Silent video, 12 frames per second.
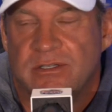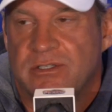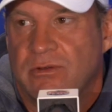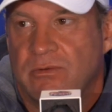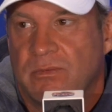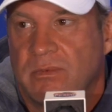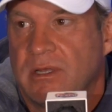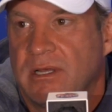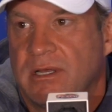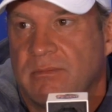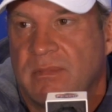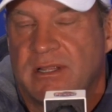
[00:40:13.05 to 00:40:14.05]
So
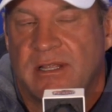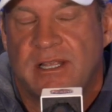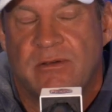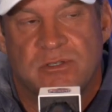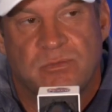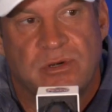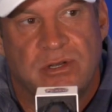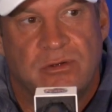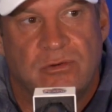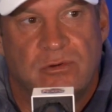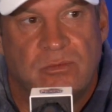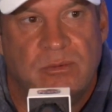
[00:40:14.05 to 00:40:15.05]
um, I thought that was pretty
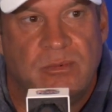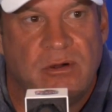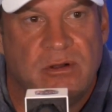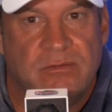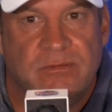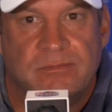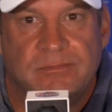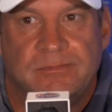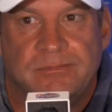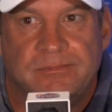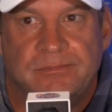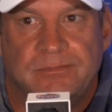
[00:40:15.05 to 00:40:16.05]
cool to be part of.
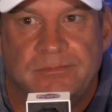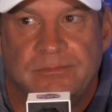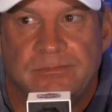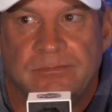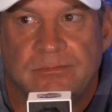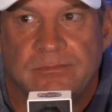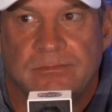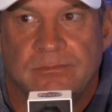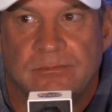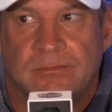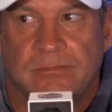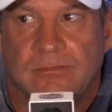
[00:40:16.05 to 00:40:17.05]

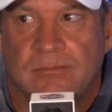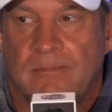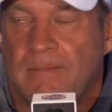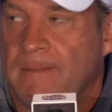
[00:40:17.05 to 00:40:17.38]
All right, we'll